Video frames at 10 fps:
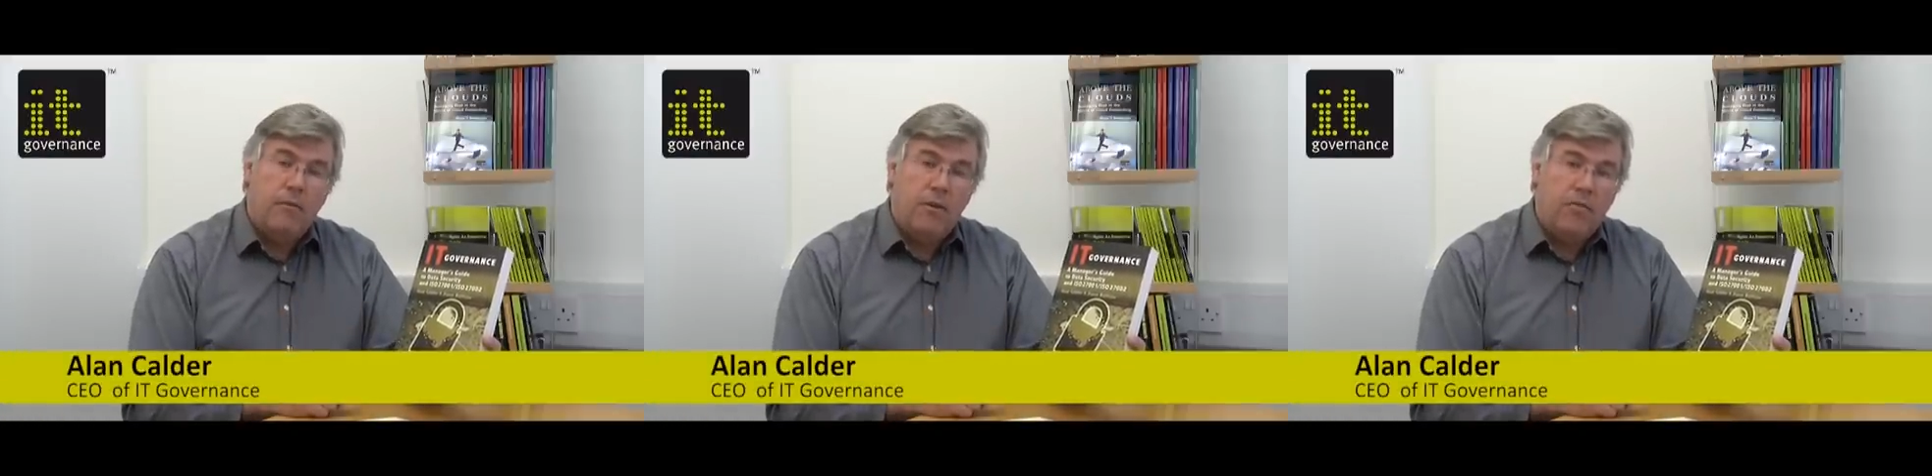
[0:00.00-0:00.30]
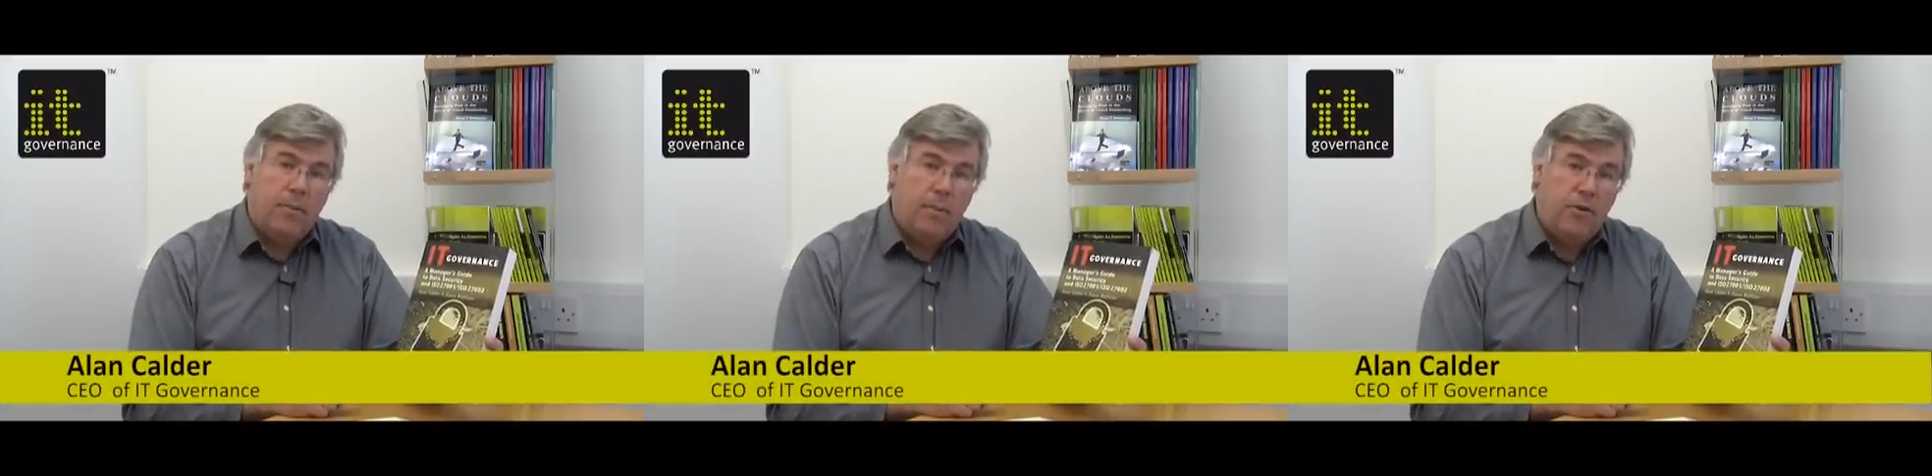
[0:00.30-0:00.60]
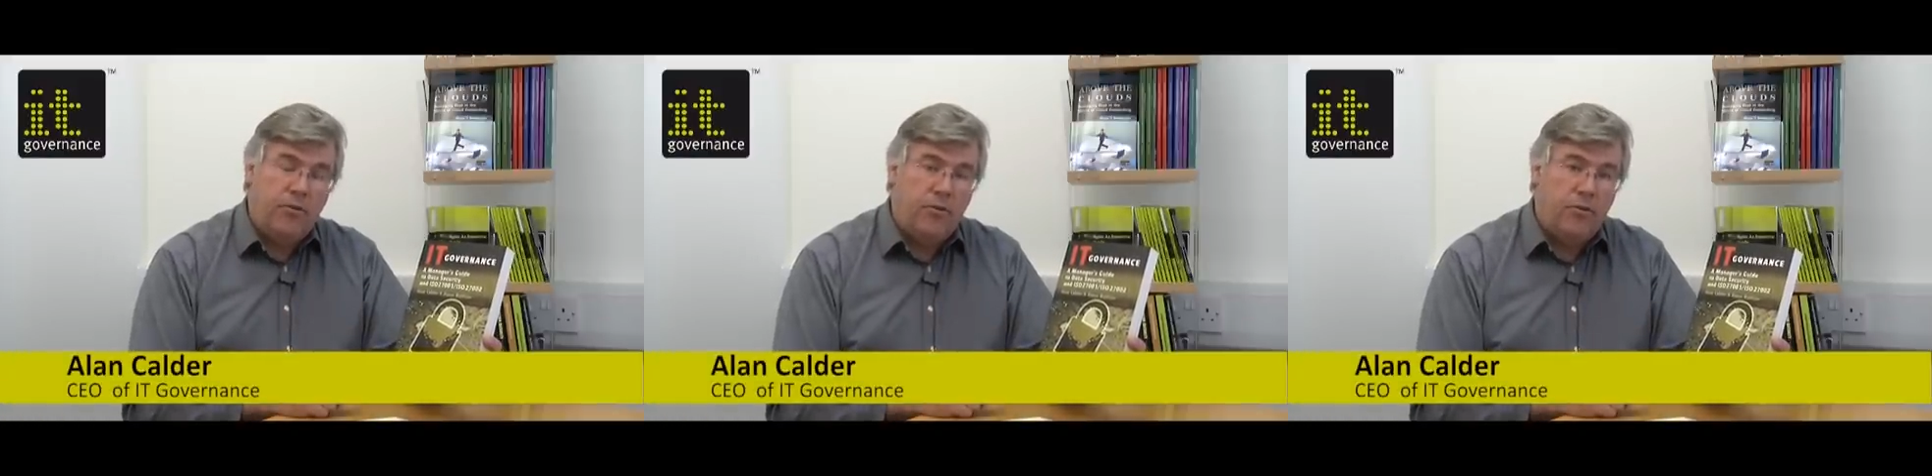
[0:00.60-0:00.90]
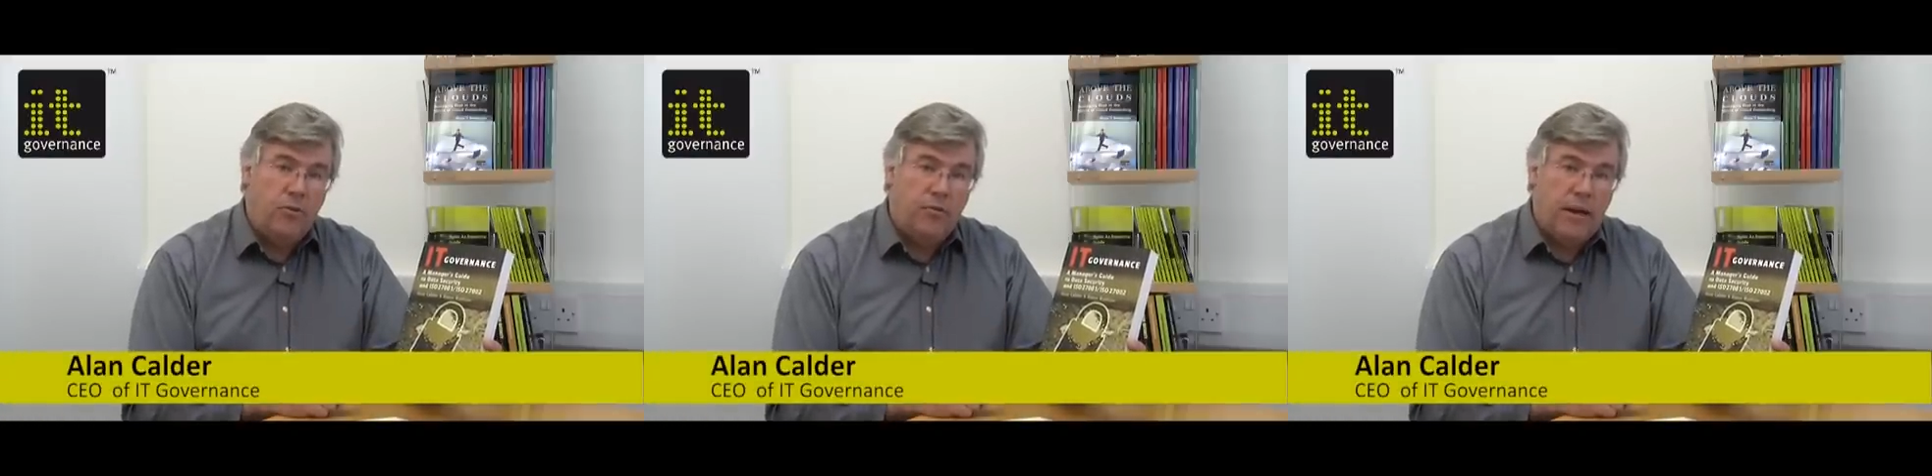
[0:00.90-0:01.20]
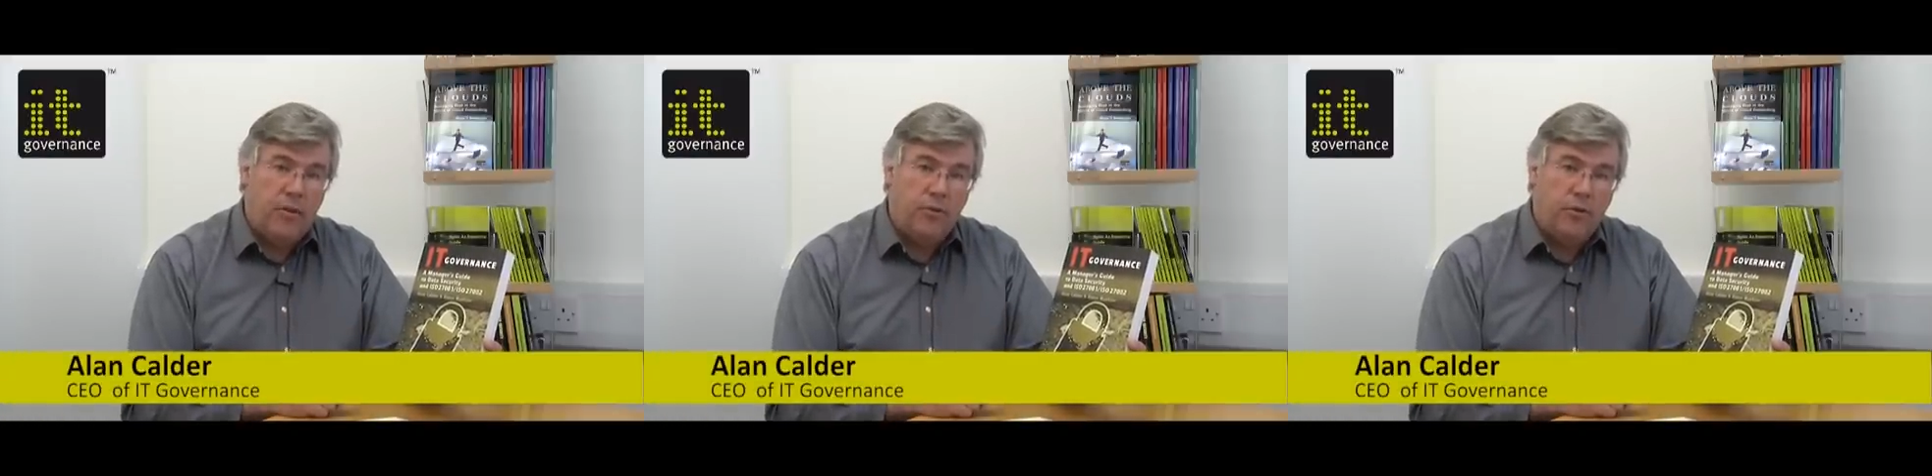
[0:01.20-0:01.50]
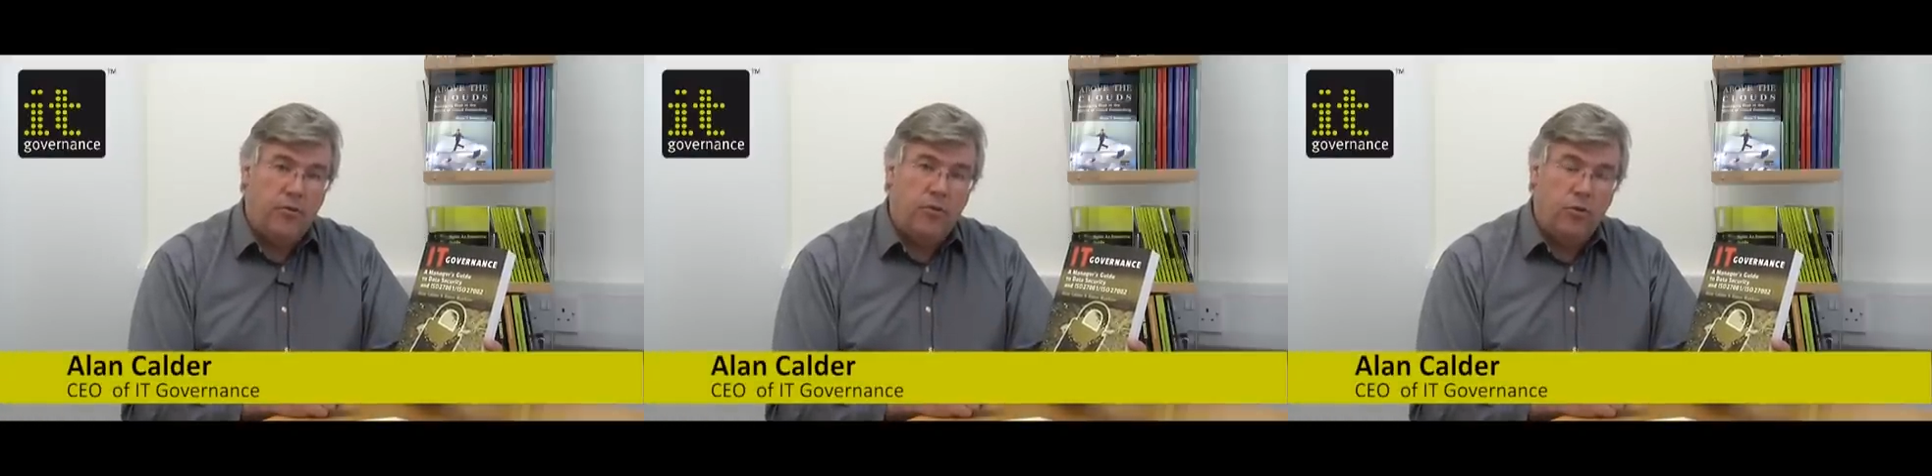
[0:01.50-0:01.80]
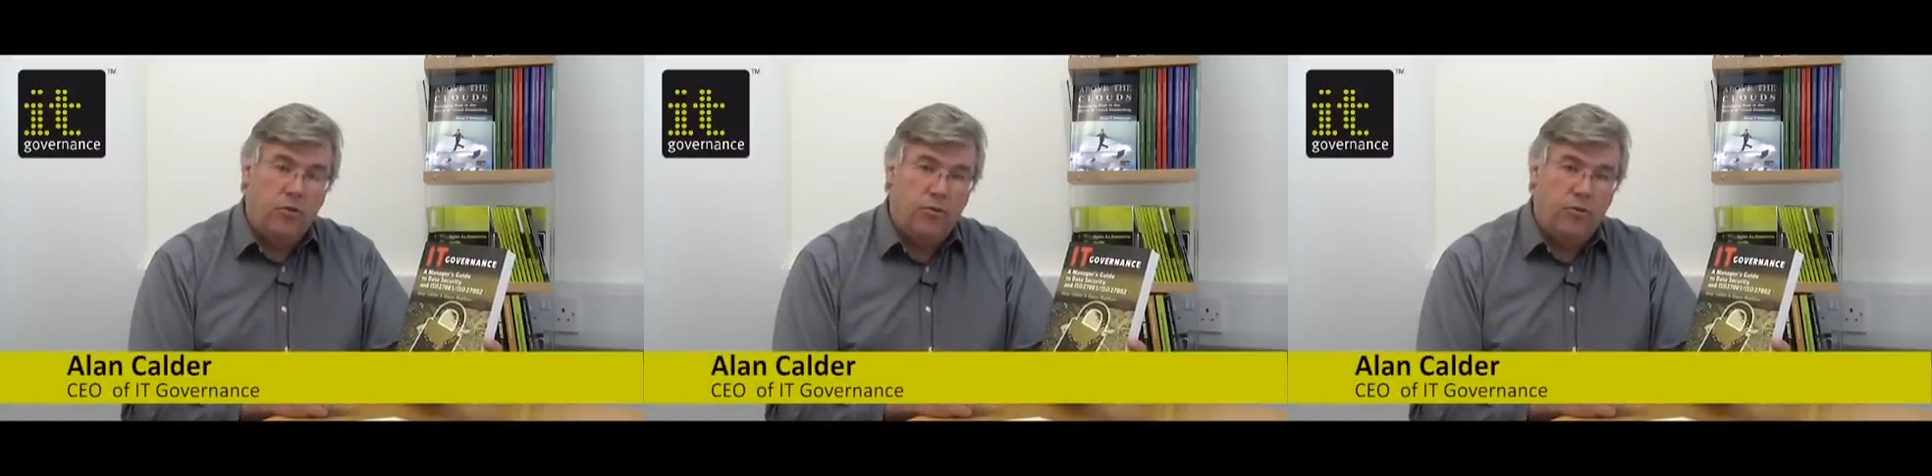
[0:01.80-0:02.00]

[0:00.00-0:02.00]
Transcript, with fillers: First published in 2002,